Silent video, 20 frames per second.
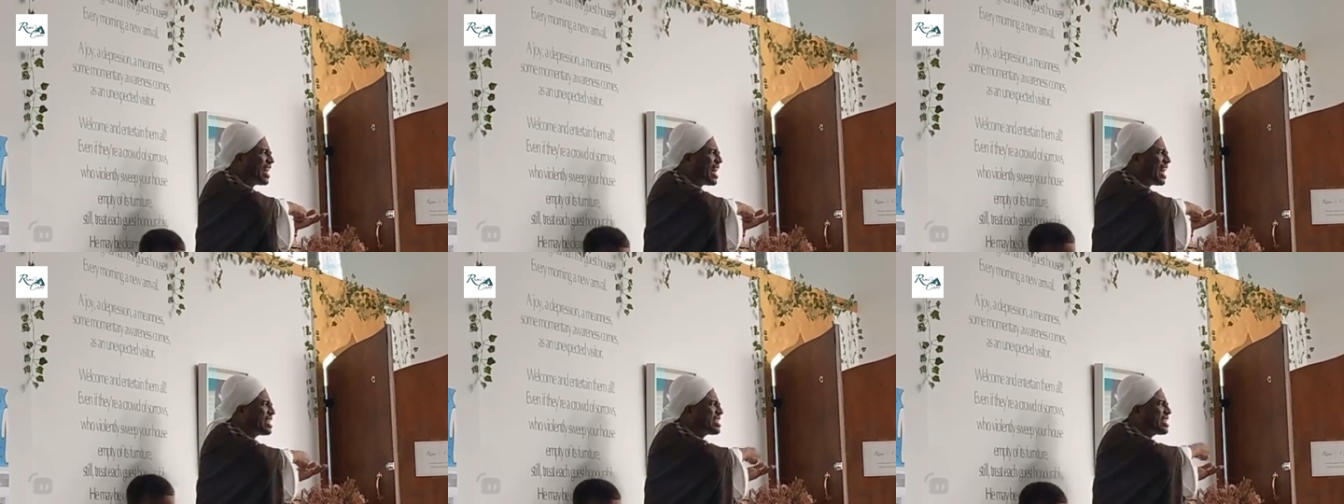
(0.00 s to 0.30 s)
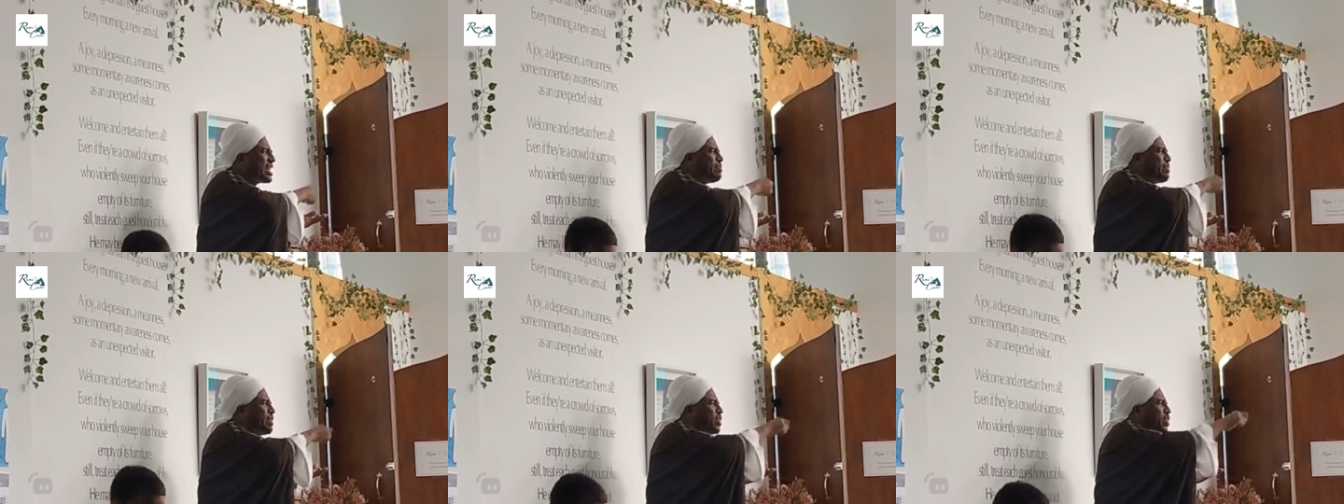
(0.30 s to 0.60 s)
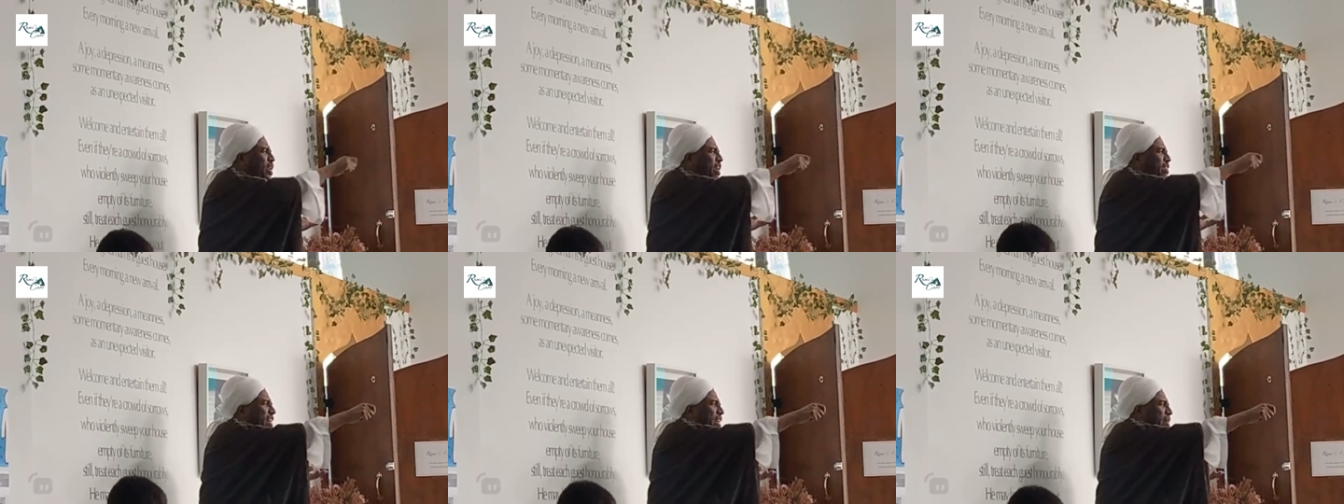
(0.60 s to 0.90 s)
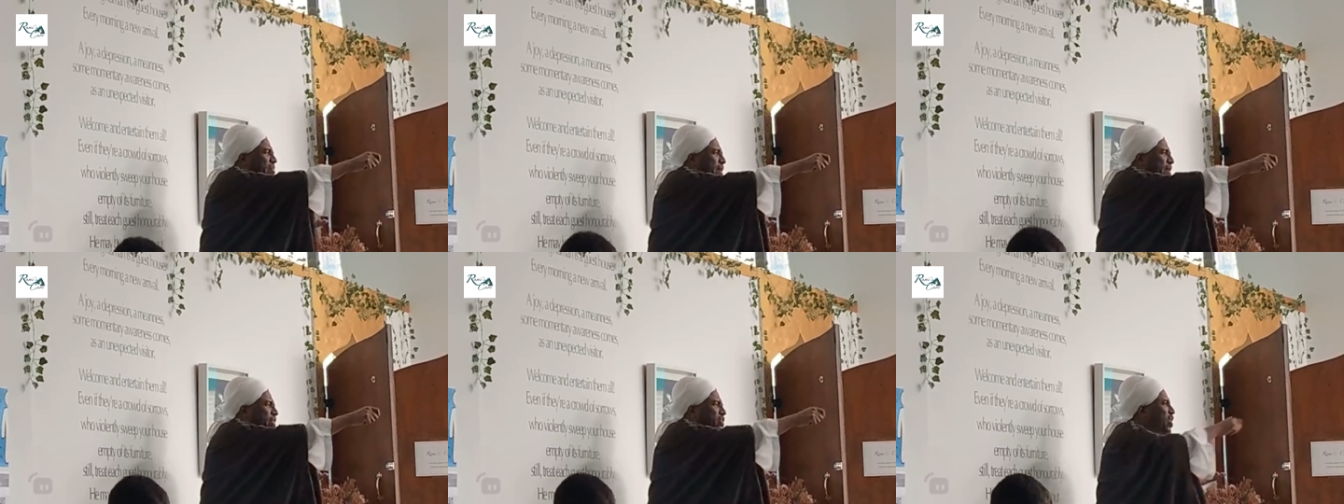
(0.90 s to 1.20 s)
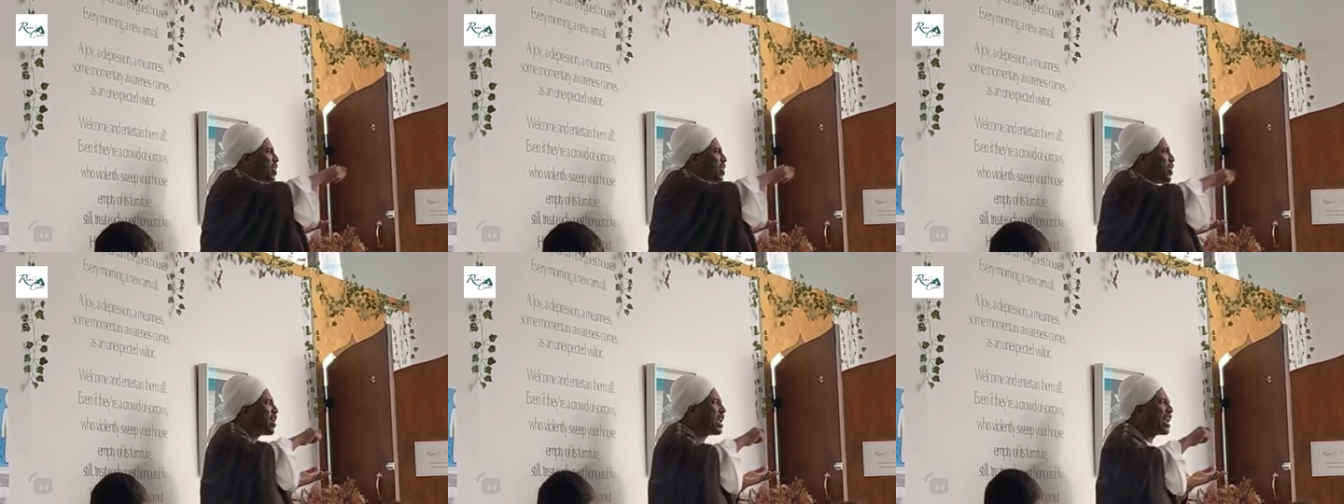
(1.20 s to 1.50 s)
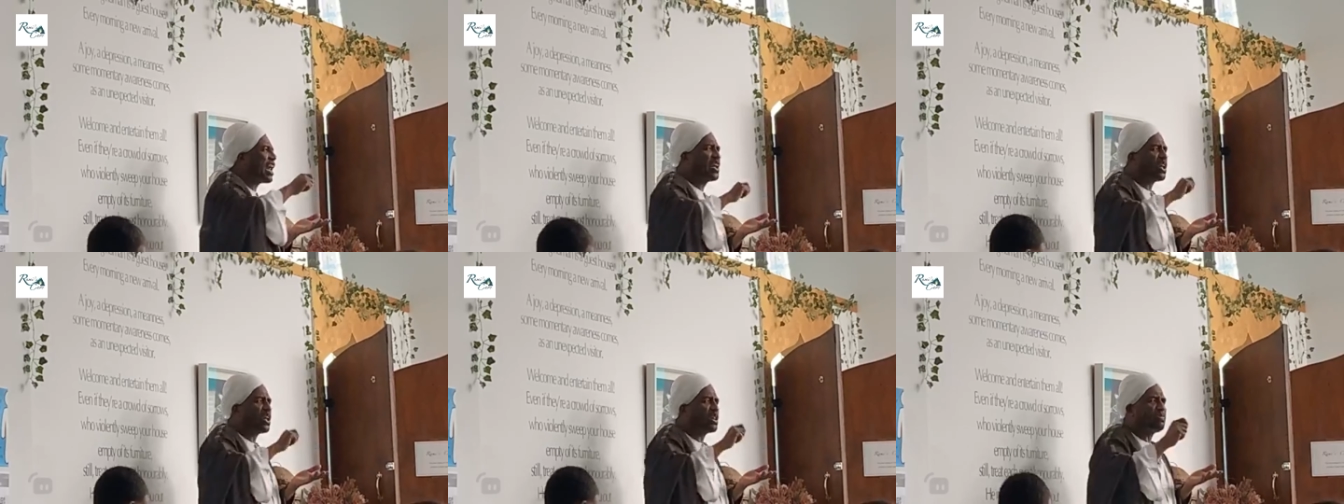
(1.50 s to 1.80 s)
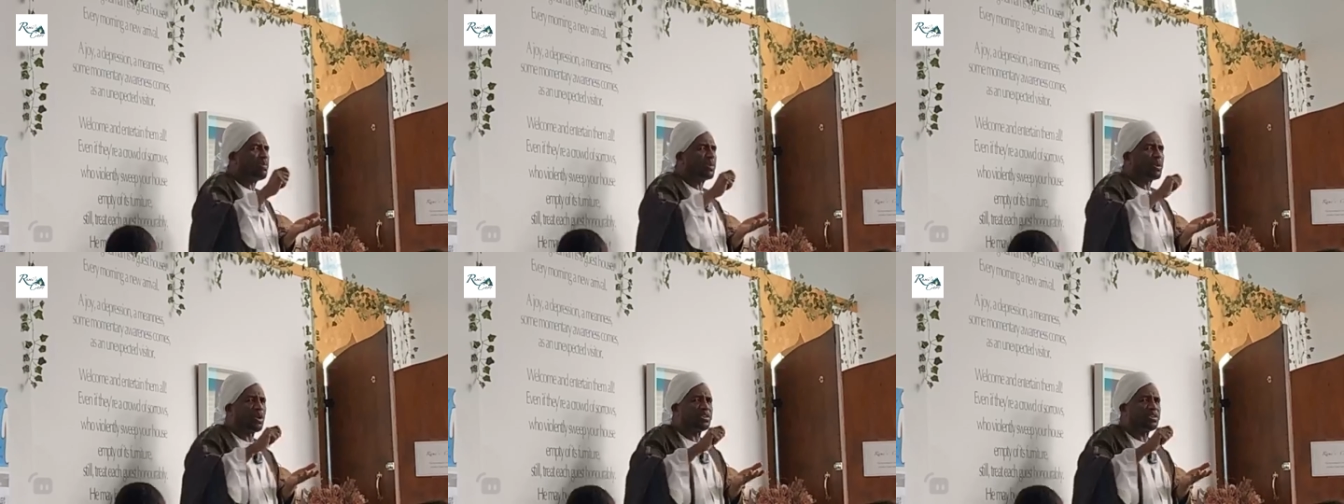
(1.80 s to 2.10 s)
asking me to give that person. No, Allah,
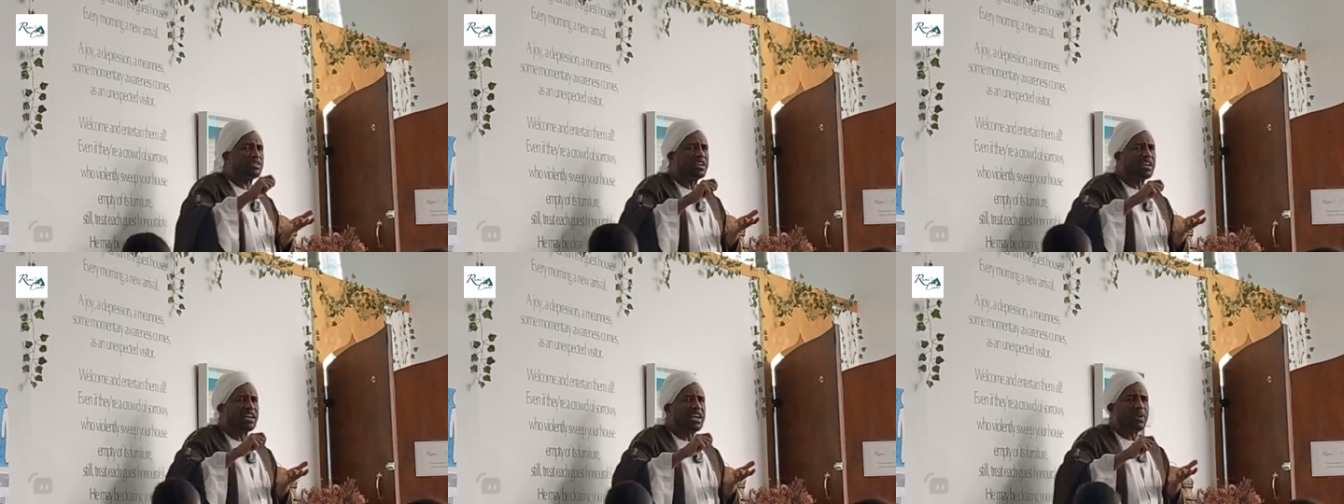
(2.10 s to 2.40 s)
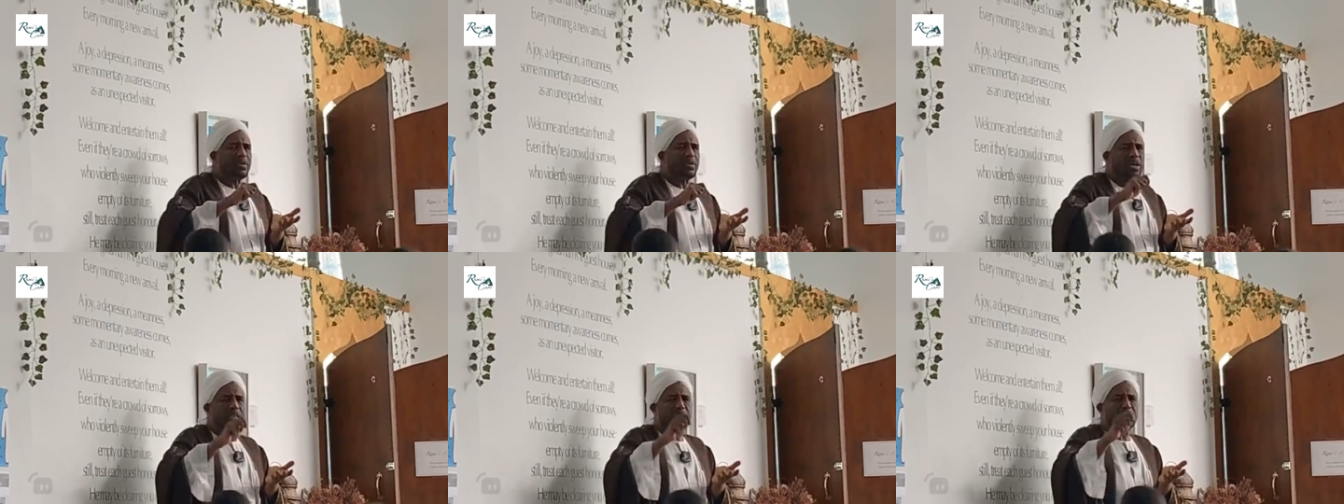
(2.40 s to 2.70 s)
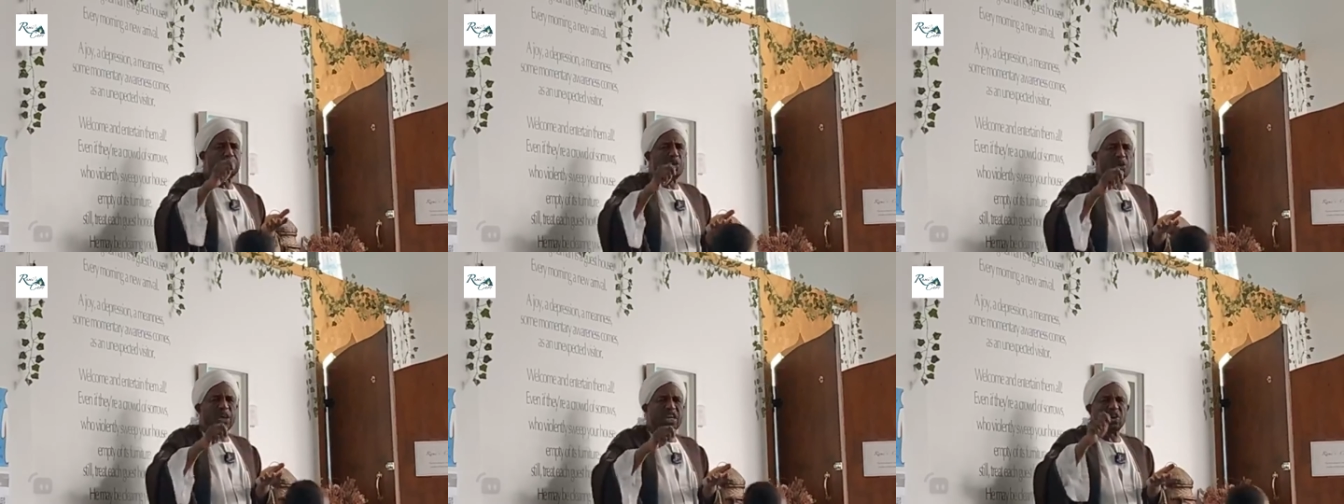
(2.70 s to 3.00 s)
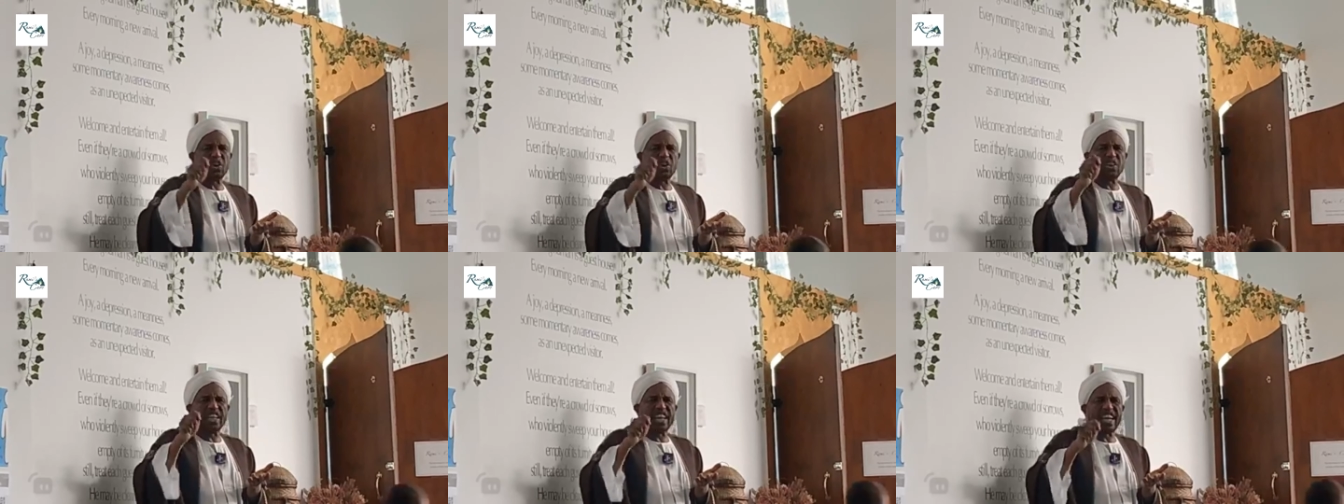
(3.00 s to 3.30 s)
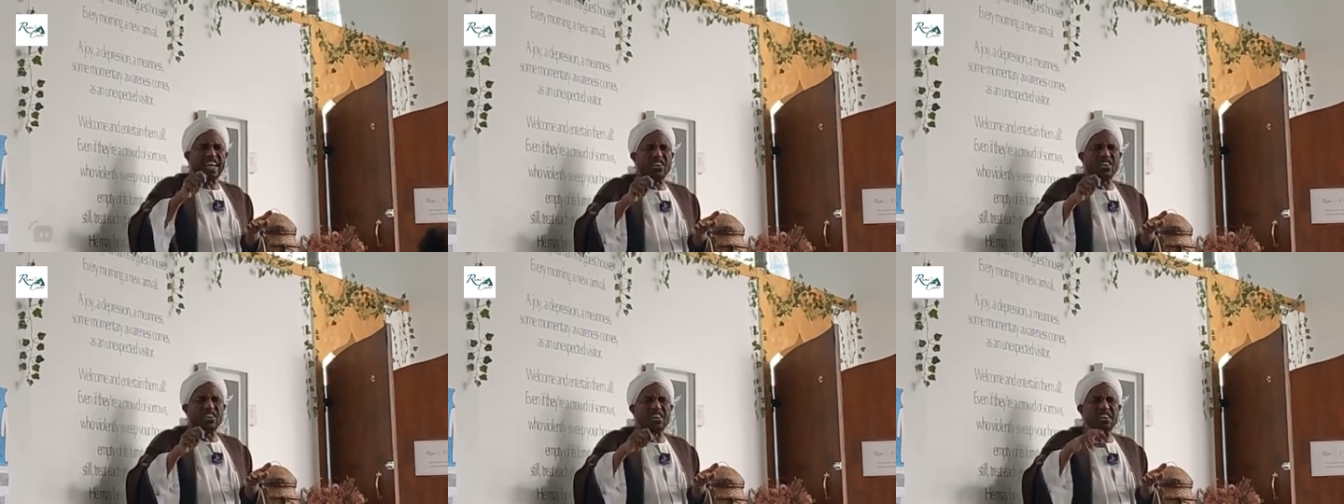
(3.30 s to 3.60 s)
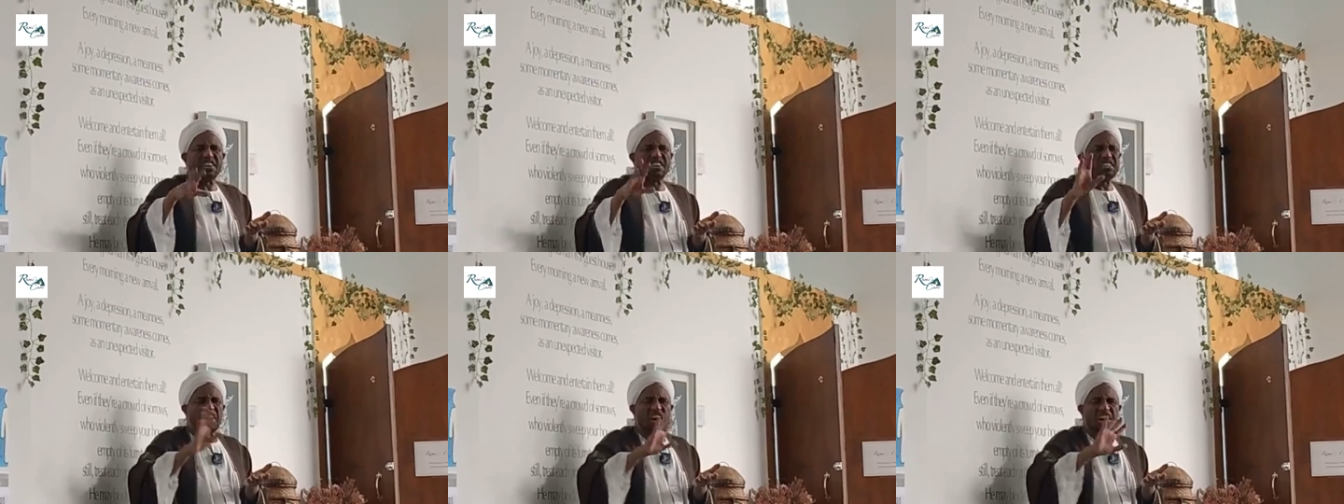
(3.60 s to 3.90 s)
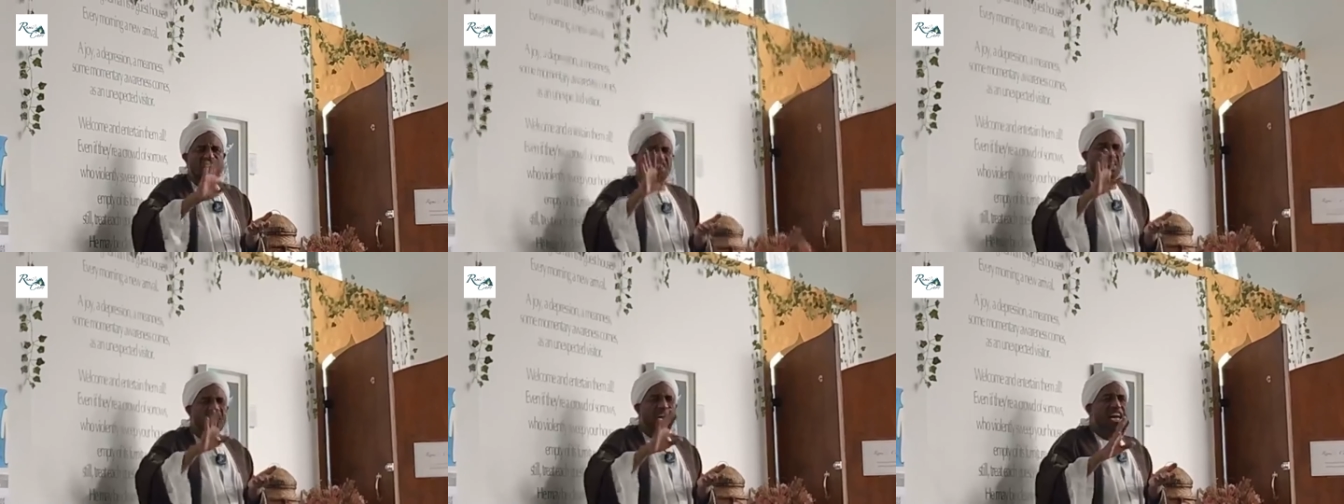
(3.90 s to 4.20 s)
not because he wants him to eat or drink or...
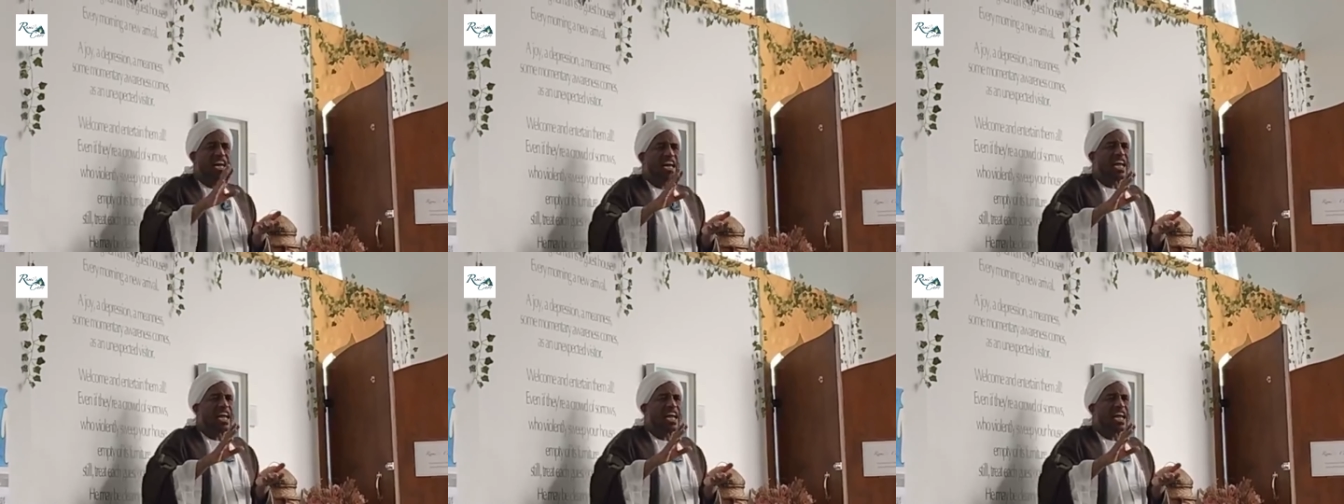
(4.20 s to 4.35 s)
No, no.